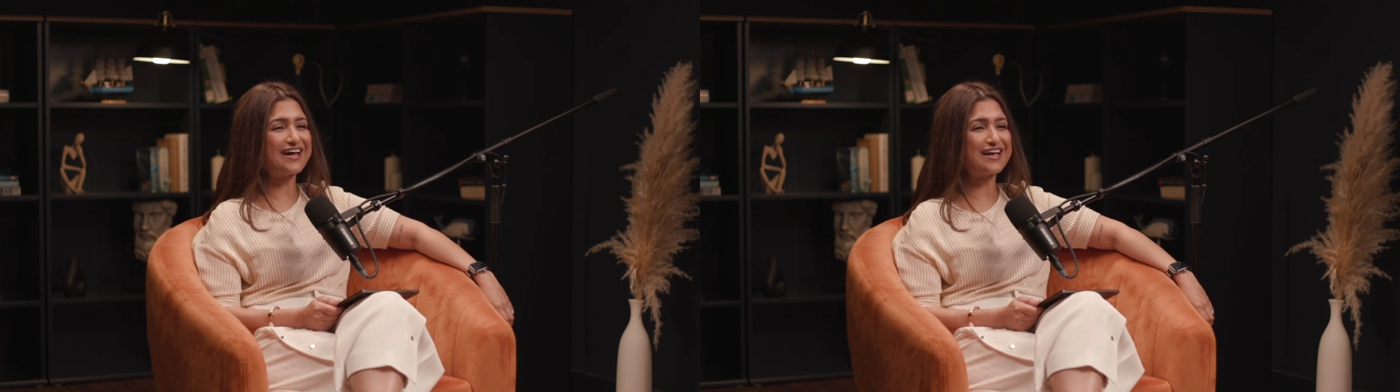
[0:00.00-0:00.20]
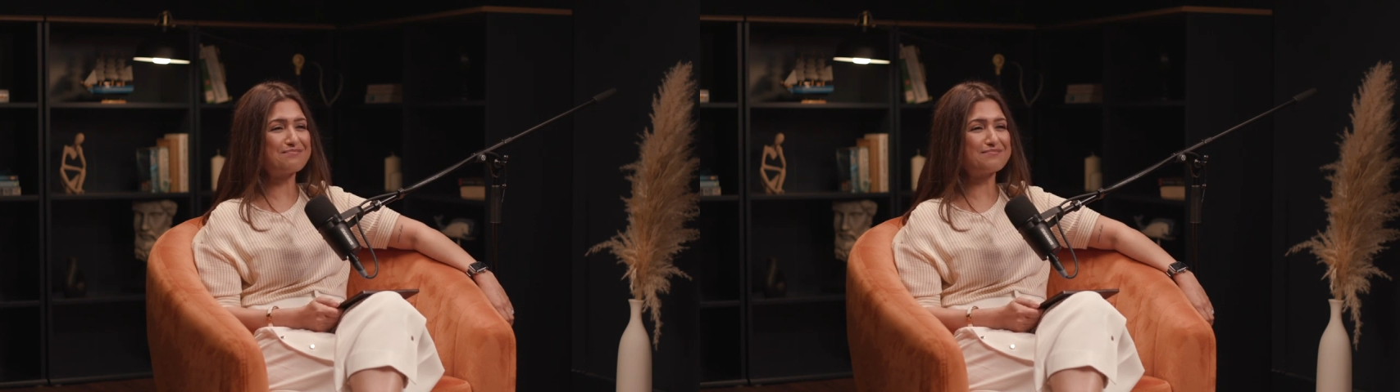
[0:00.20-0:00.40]

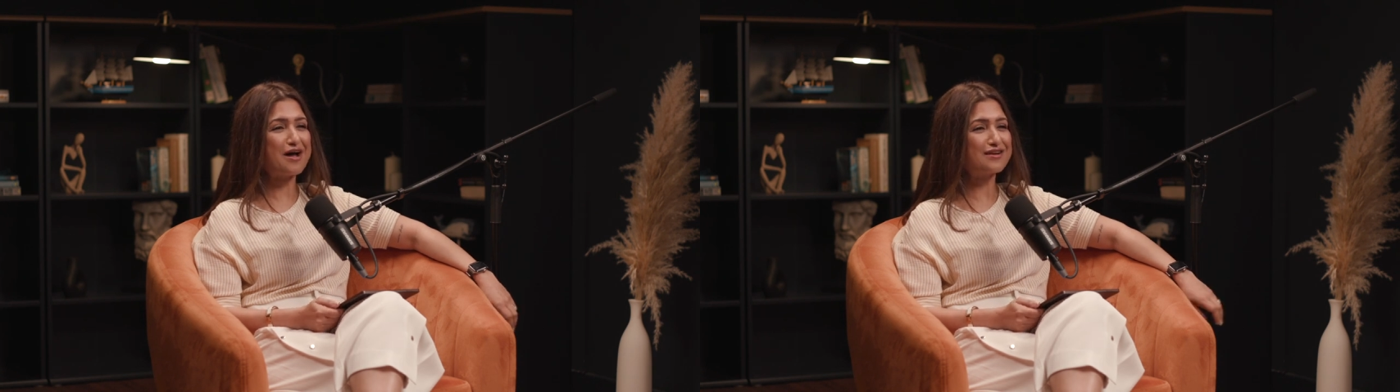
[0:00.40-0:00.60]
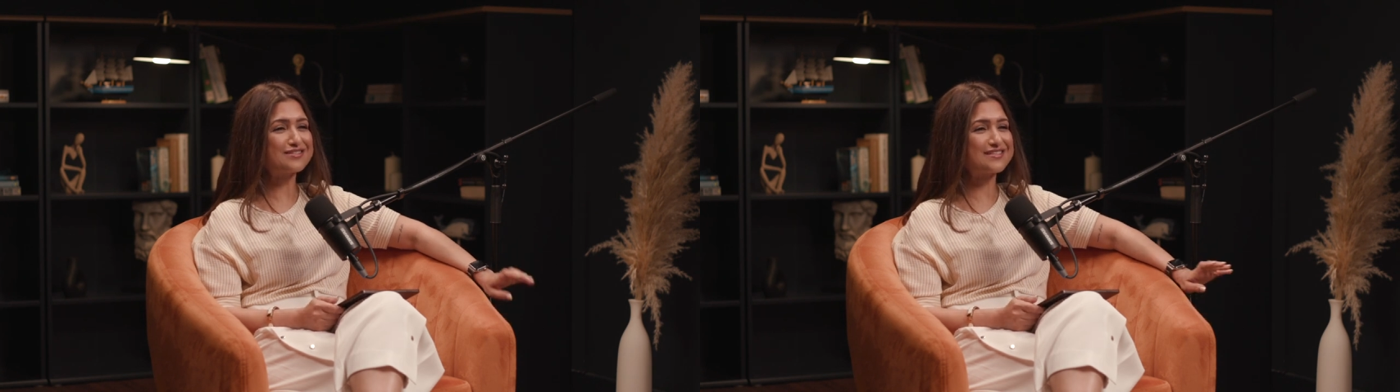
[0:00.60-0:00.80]
I
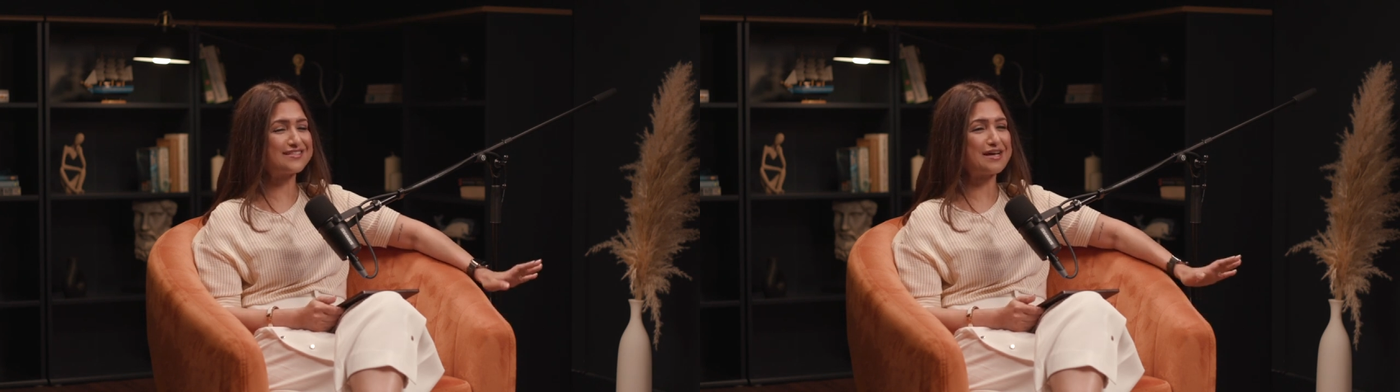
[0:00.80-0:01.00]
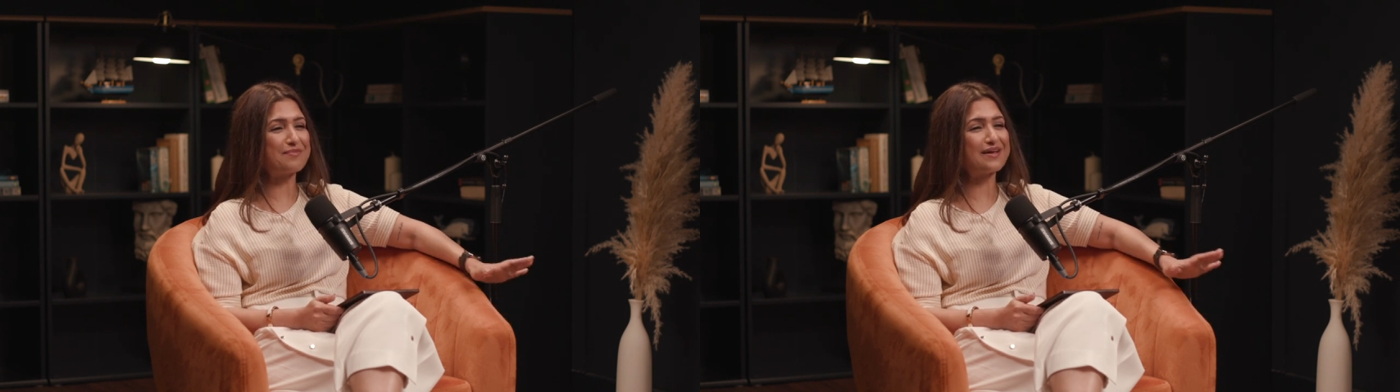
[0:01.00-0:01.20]
am not
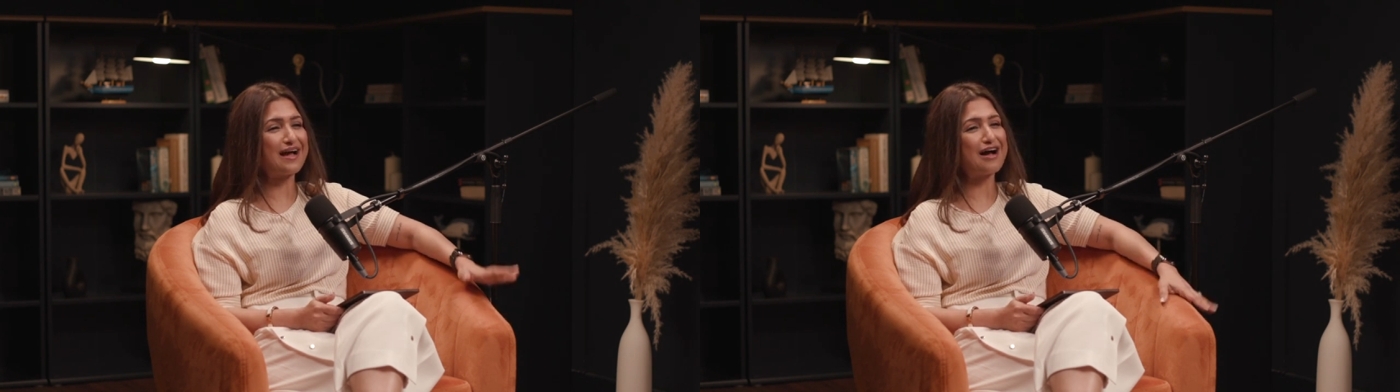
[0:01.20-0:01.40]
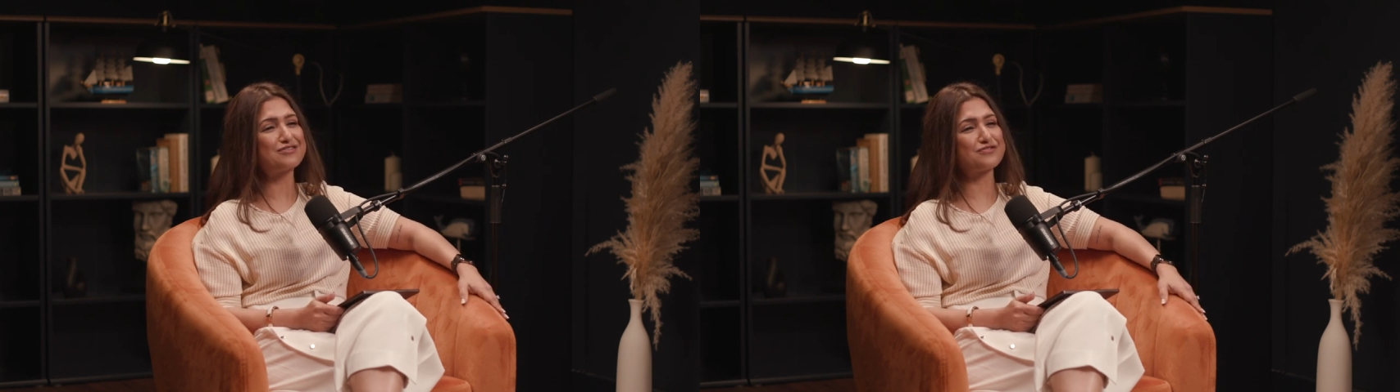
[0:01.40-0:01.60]

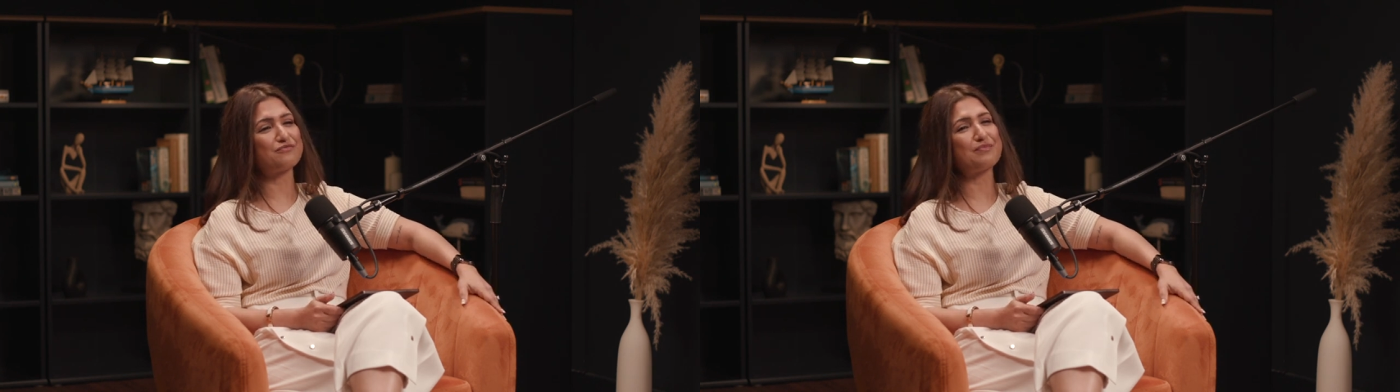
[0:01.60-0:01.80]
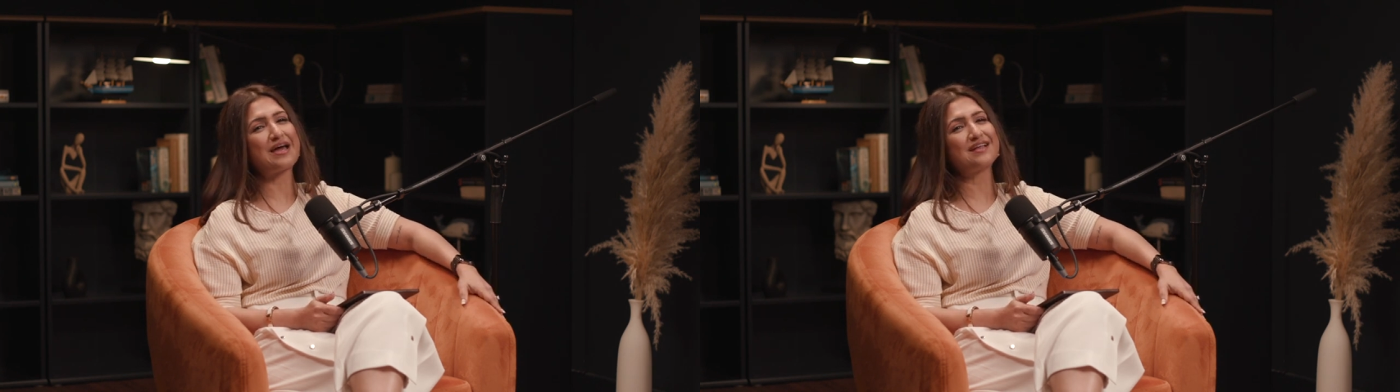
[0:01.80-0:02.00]
stepping out
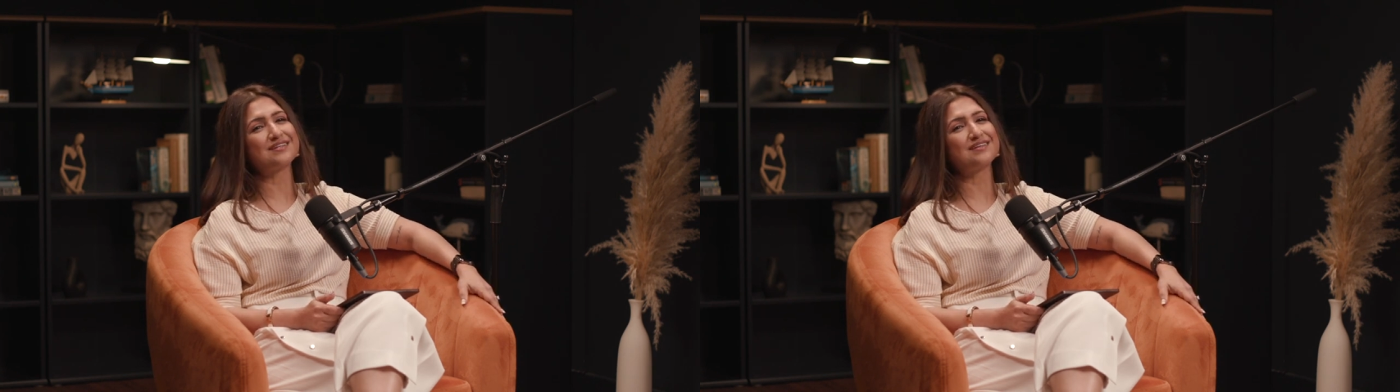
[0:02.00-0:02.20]
of bed.